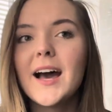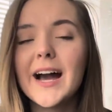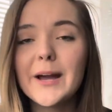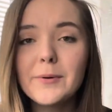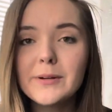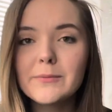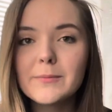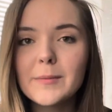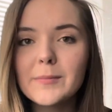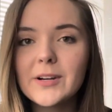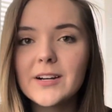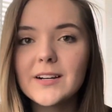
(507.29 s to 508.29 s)
I want to
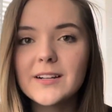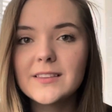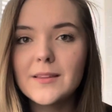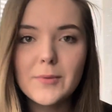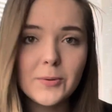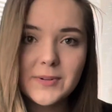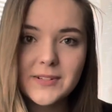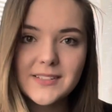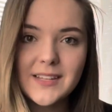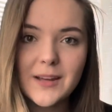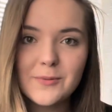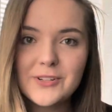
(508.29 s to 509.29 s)
remember the moments
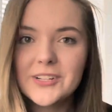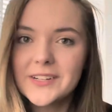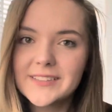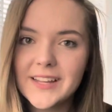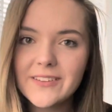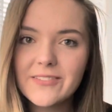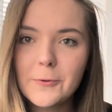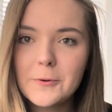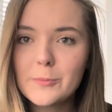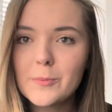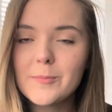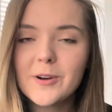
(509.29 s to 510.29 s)
that we share in life. I want to
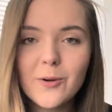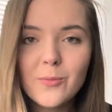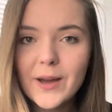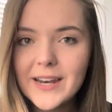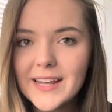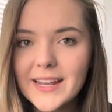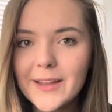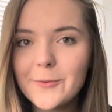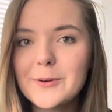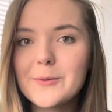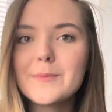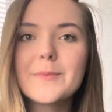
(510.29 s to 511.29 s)
remember our wedding. I want
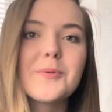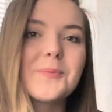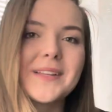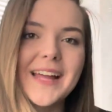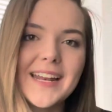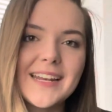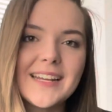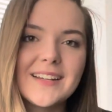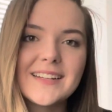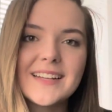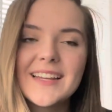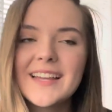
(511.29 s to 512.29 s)
to remember planning.
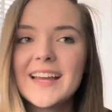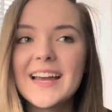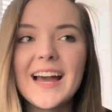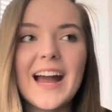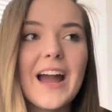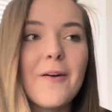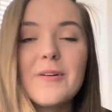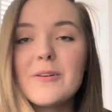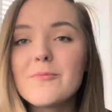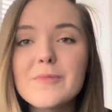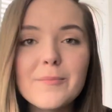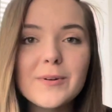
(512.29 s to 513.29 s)
I want to
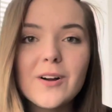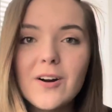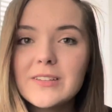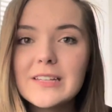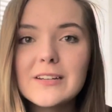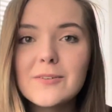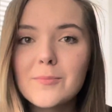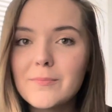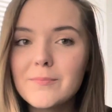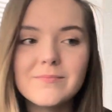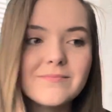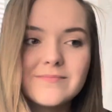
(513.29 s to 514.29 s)
remember all the little
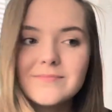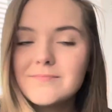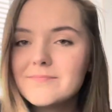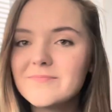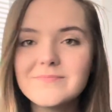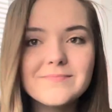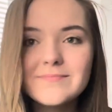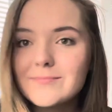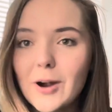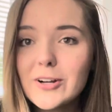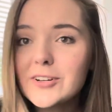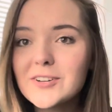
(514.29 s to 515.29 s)

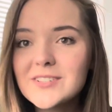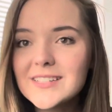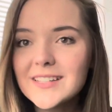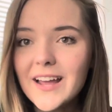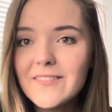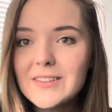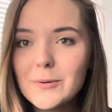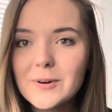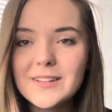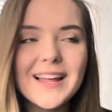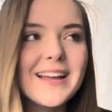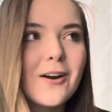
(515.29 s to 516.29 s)
markers in life that we're
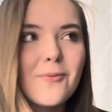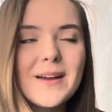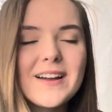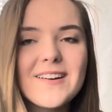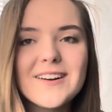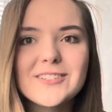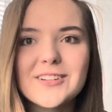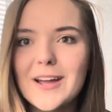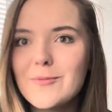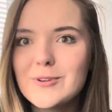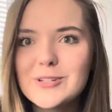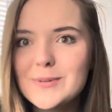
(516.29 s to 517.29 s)
like, oh my gosh, I
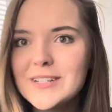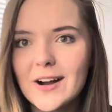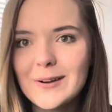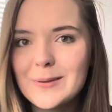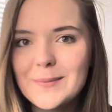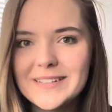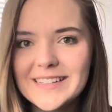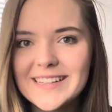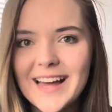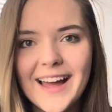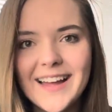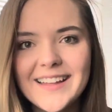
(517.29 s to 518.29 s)
wish we documented
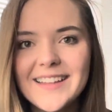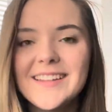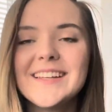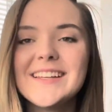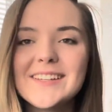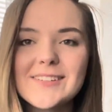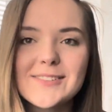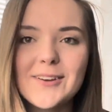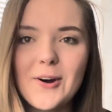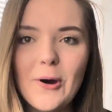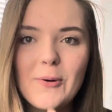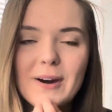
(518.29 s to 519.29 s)
that.
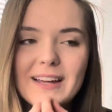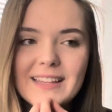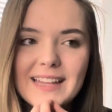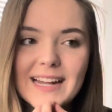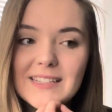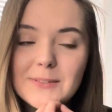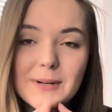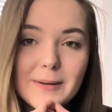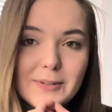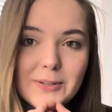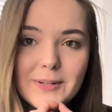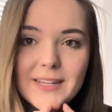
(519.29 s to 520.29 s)
So that's what I'm
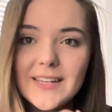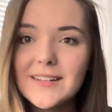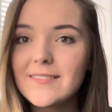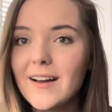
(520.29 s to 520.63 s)
doing.